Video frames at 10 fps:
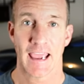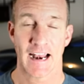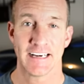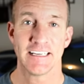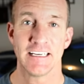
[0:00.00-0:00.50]
And
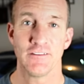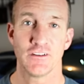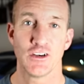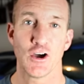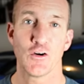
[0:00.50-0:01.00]
I didn't
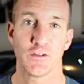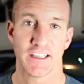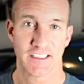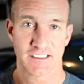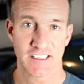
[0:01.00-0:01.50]
even know
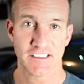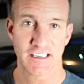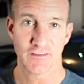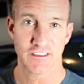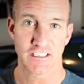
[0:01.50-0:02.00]
that the
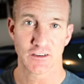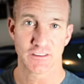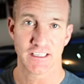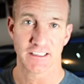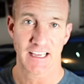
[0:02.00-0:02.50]
C7
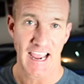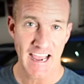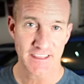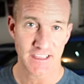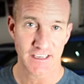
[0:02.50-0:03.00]
Z06
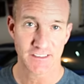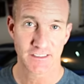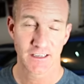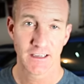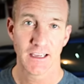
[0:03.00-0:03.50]
had
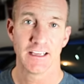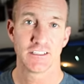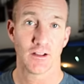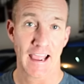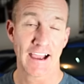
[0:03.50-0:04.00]
this
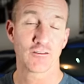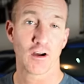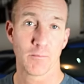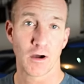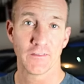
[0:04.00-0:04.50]
until after
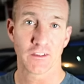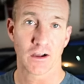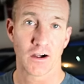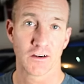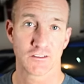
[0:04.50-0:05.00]
I bought the
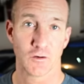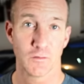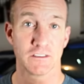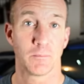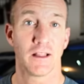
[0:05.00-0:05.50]
car, so it
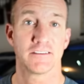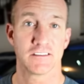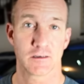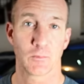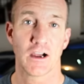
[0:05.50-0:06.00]
was a
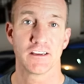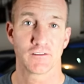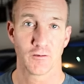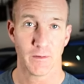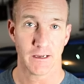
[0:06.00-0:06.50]
pleasant surprise
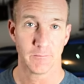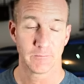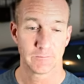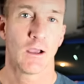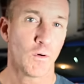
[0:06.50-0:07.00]
for me.
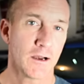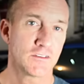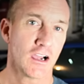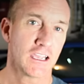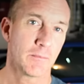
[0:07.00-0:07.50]
And what I'm
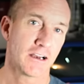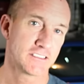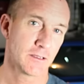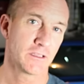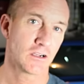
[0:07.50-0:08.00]
talking about is
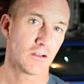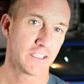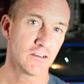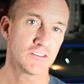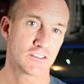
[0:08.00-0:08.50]
something called
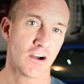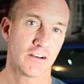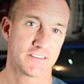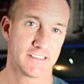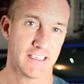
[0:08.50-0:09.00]
Hill
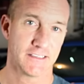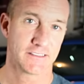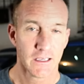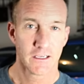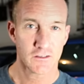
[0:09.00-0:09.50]
Start
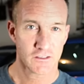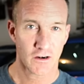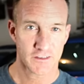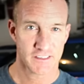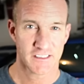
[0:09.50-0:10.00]
Assist. Hill
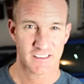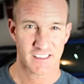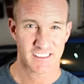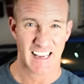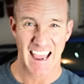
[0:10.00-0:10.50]
Start Assist
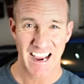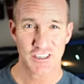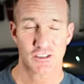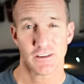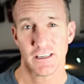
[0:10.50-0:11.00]
is
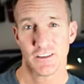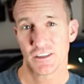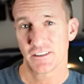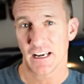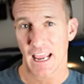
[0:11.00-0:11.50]
actually
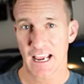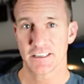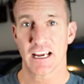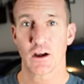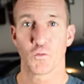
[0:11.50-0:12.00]
just an
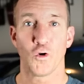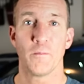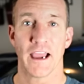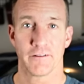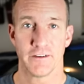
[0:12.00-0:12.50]

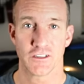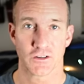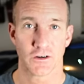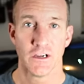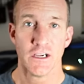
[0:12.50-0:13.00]
anti-rollback
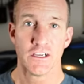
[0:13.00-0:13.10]
feature.